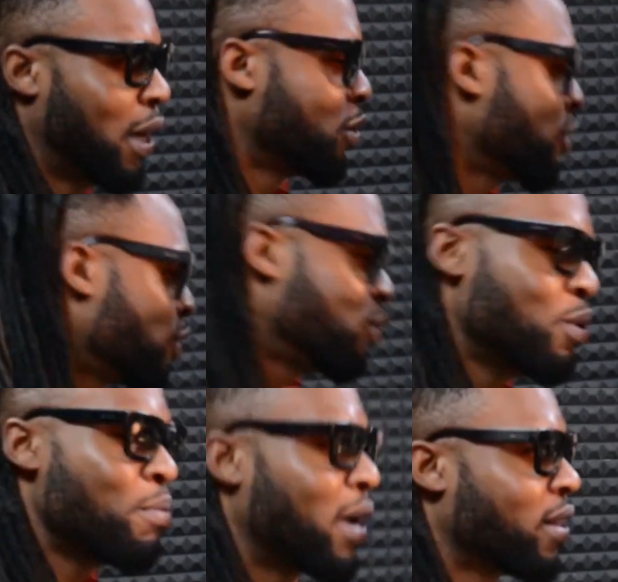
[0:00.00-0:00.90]
I was just
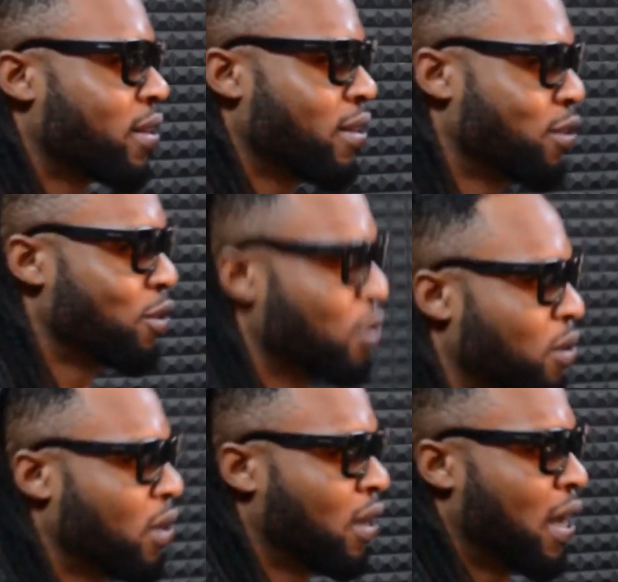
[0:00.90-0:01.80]
doing my thing, you know.
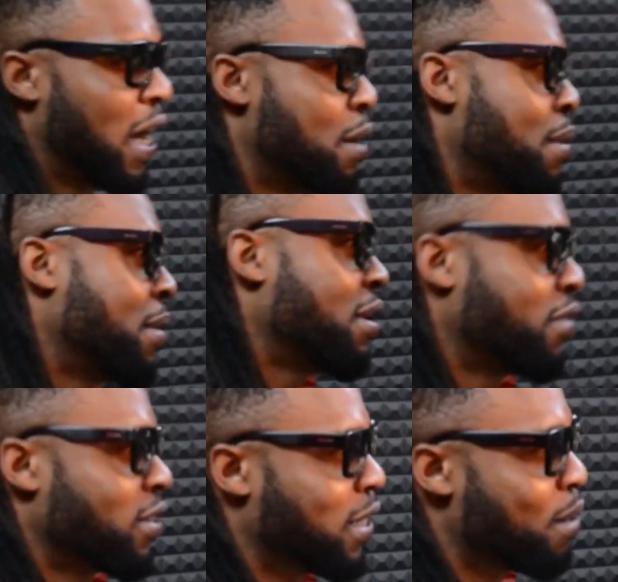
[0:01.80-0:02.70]
I remember the
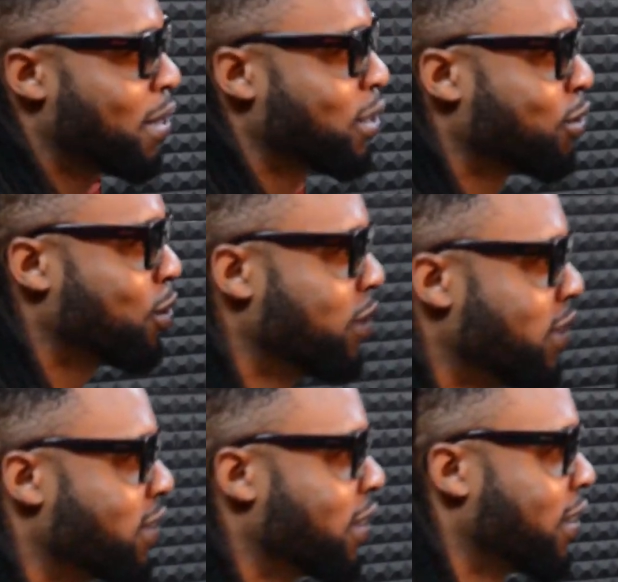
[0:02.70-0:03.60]
first time I saw
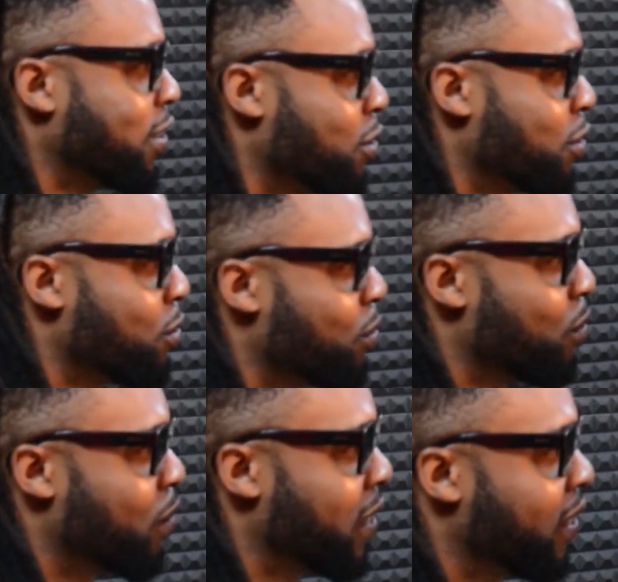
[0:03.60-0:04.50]
this, you know,
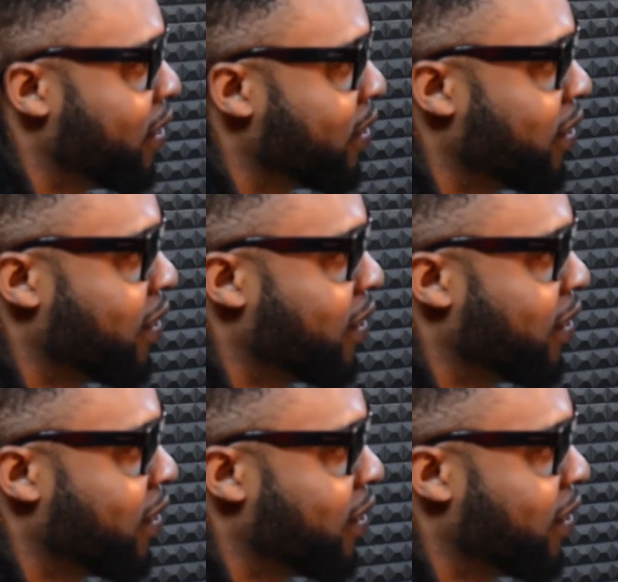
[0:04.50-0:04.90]
where